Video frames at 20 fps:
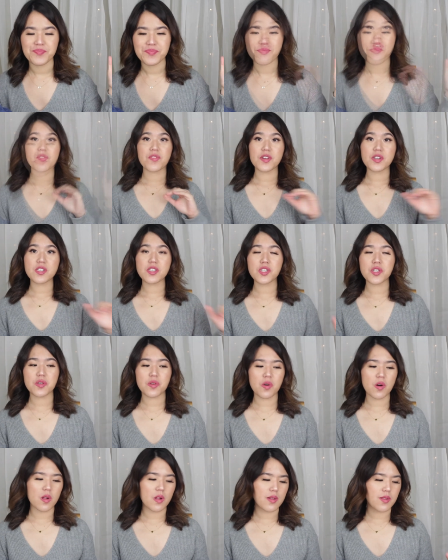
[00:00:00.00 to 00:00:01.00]
So if you're too
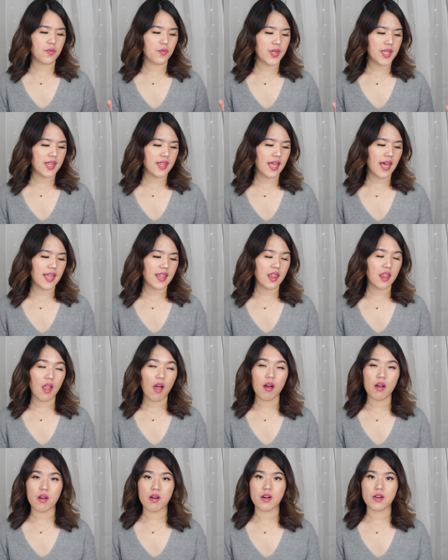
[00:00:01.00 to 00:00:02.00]
cold with that
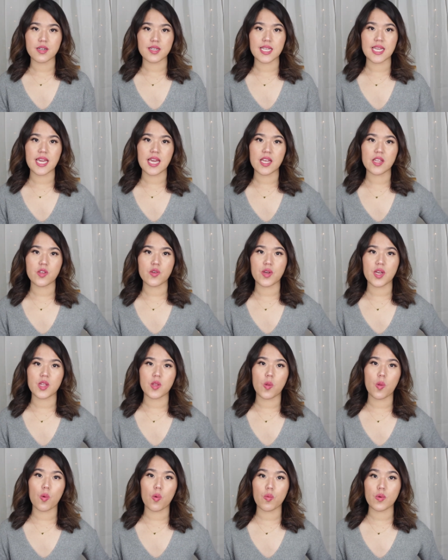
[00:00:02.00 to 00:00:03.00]
long cardigan, you
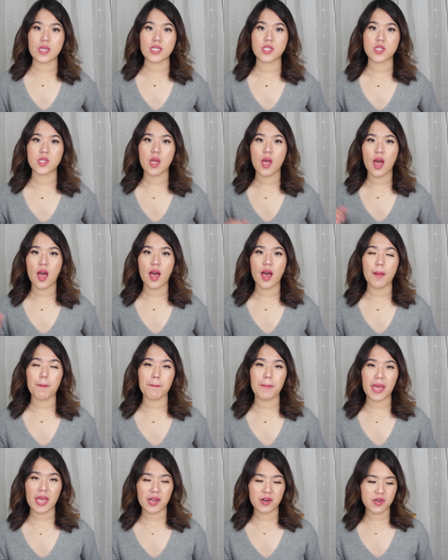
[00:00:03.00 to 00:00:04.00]
can always uh,
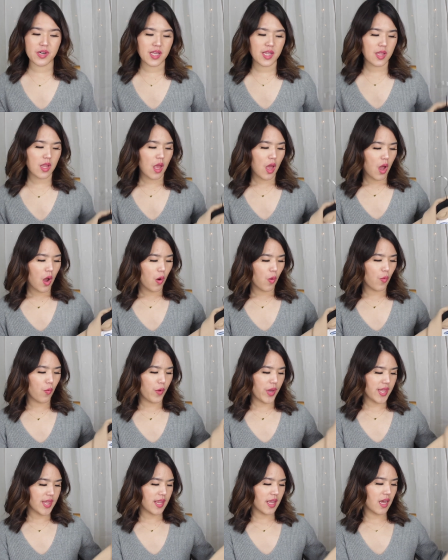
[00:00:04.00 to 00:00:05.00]
pair it
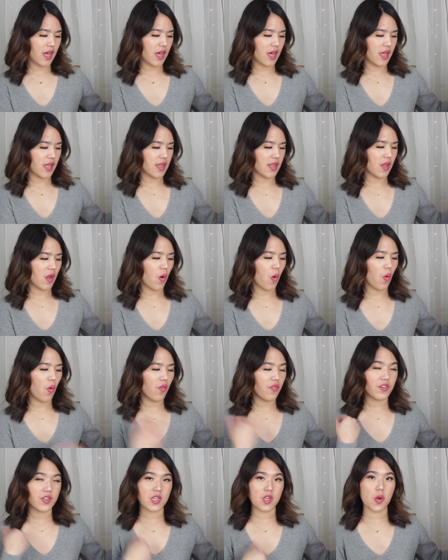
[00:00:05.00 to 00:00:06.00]
with an
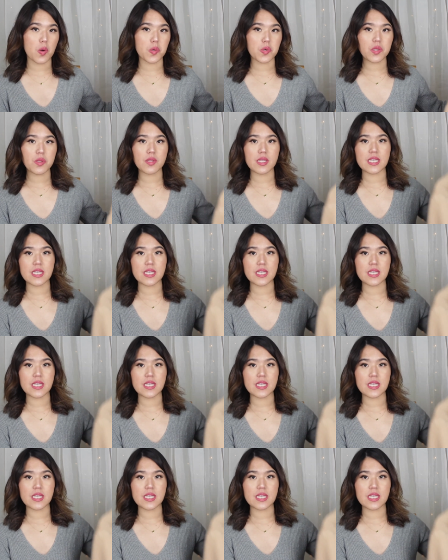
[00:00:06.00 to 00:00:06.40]
overcoat.